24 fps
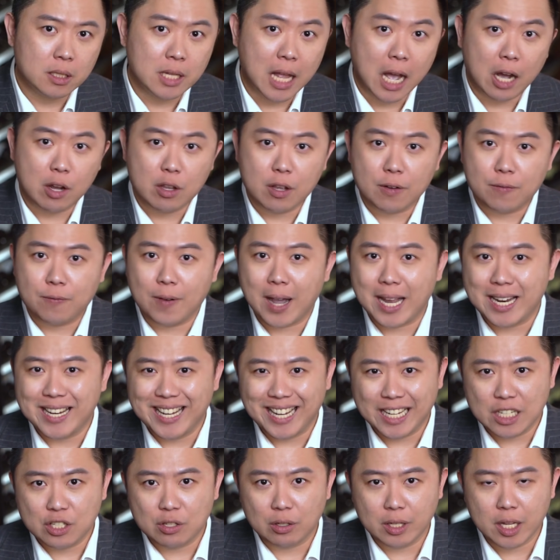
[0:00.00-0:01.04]
Now you're
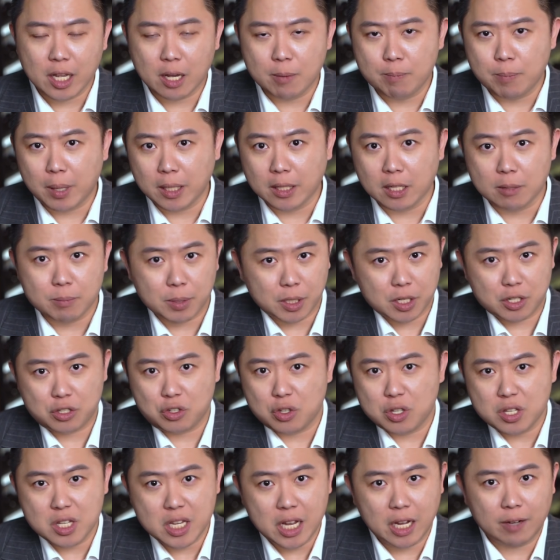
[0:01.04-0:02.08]
financially abundant because
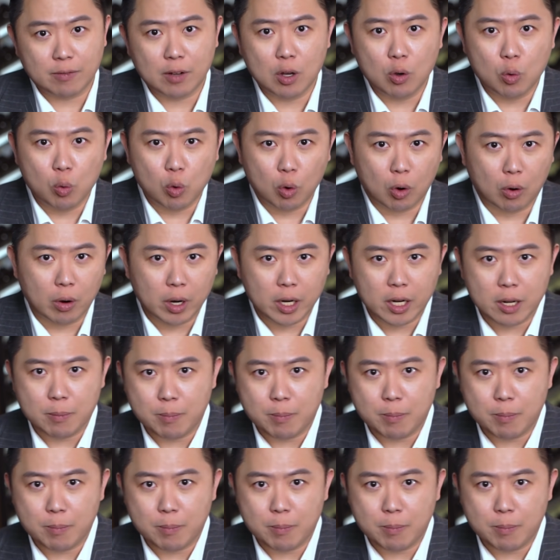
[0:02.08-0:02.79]
you're never worried